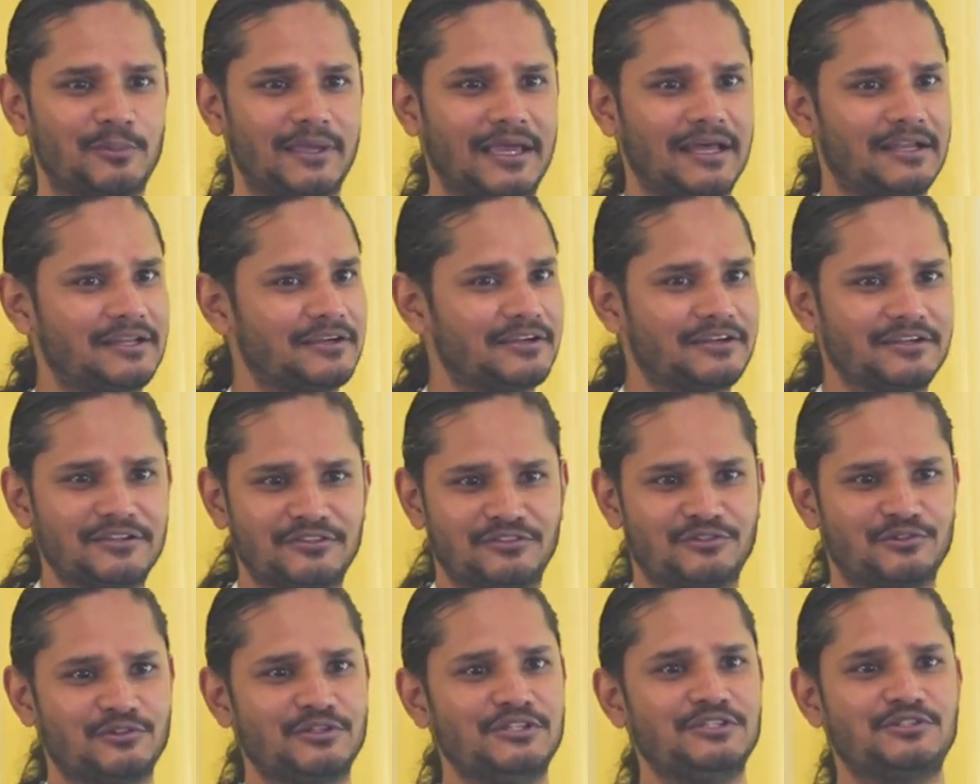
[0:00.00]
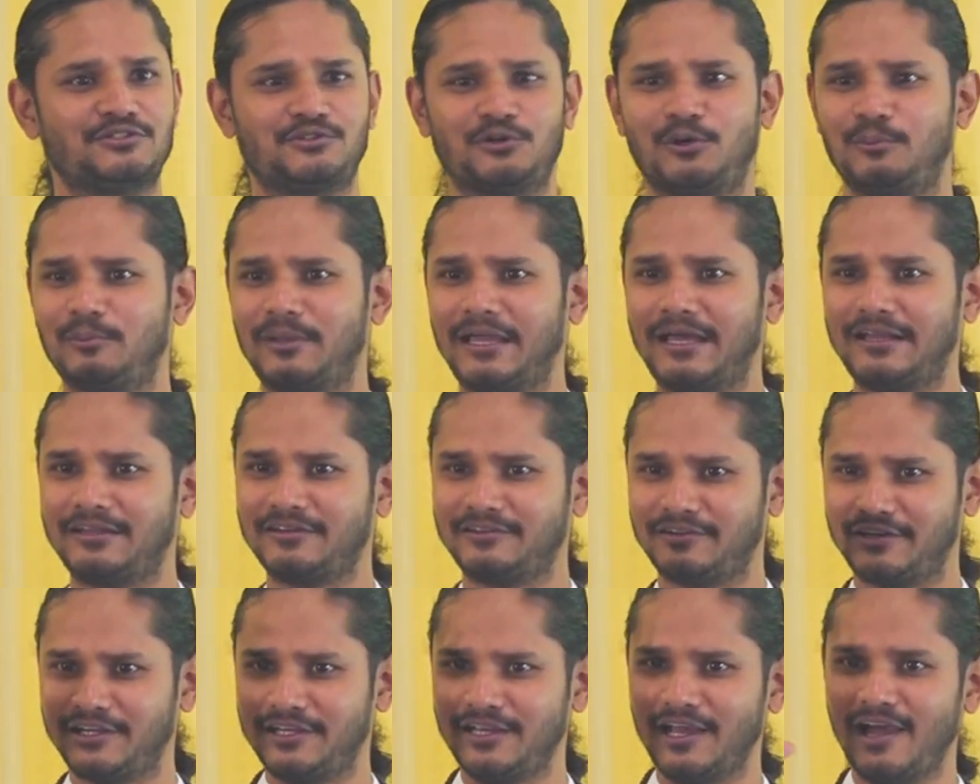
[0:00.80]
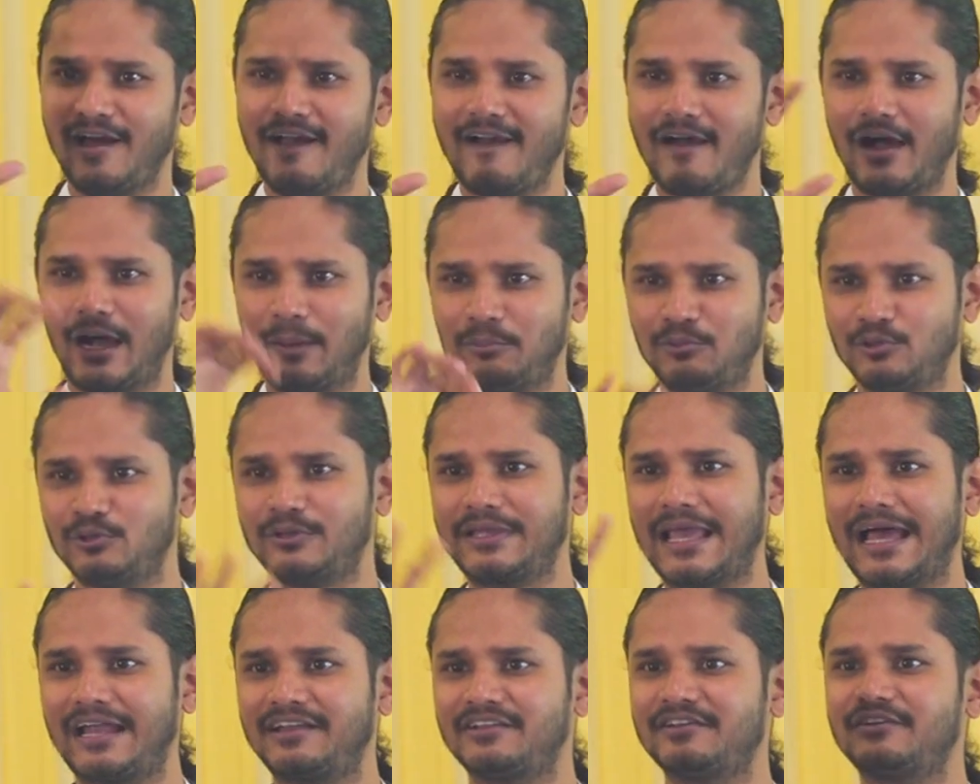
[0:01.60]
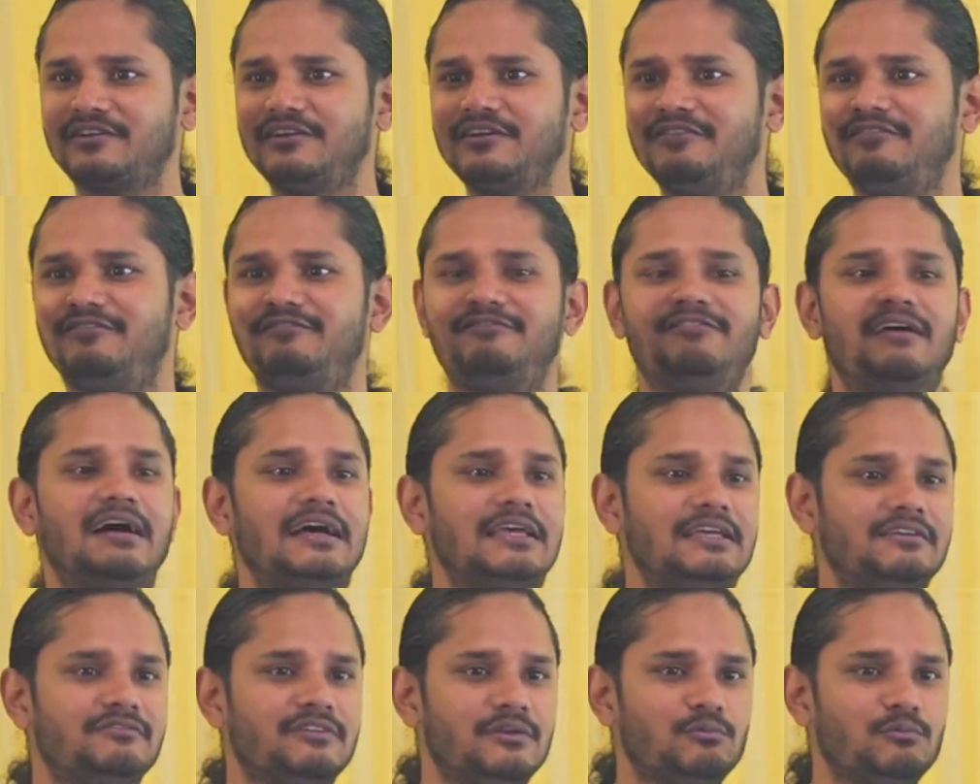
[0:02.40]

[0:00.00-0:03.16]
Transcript: category 3 storm, category up to category 5.